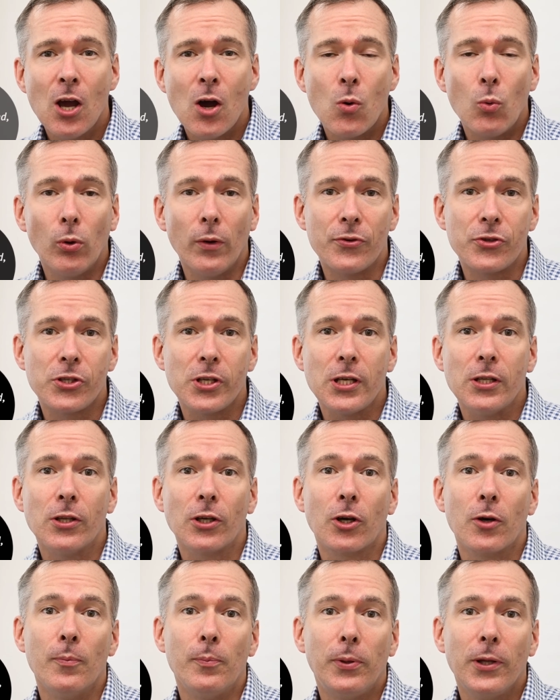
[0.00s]
we'll have seen the
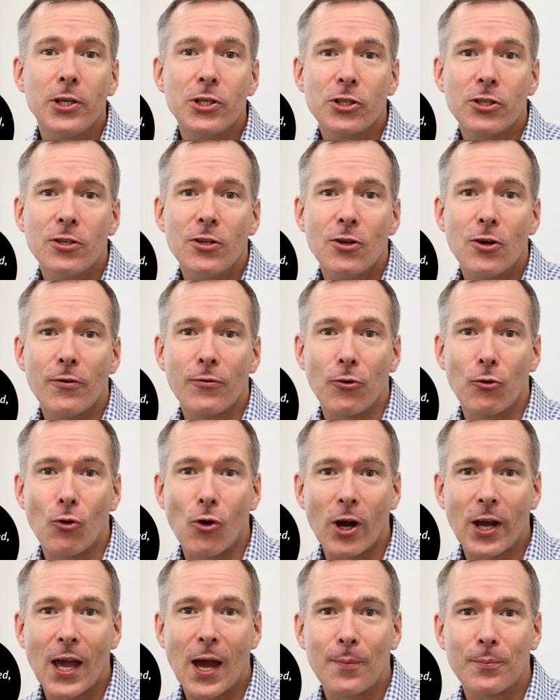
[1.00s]
completion of the
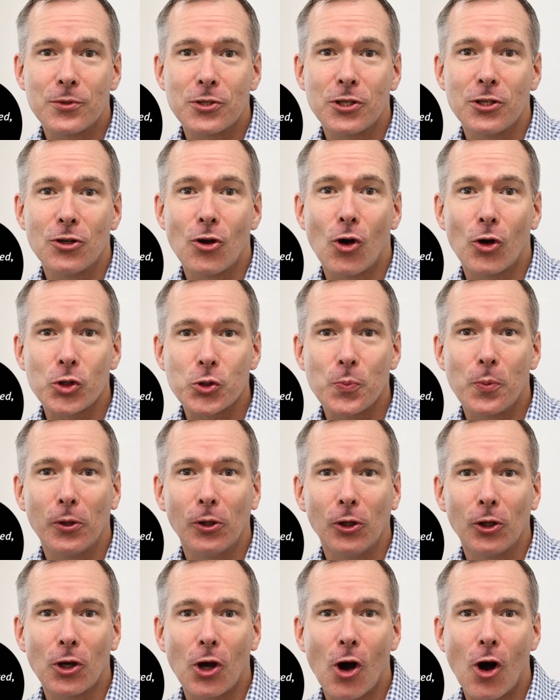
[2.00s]
Rockhampton
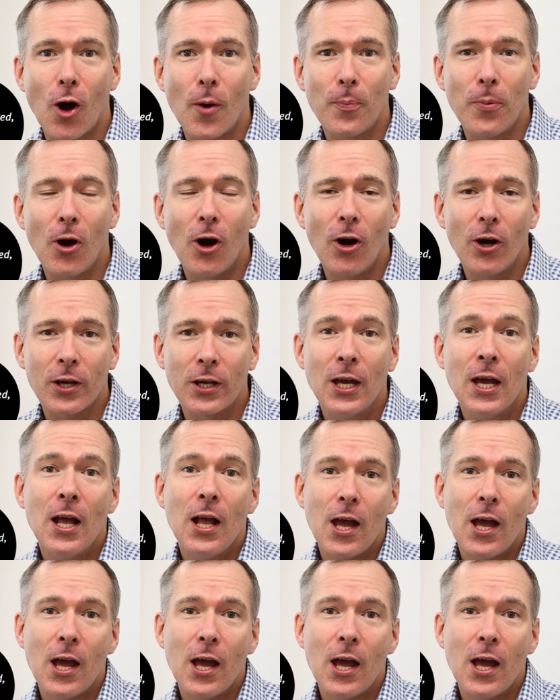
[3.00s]
Hospital car park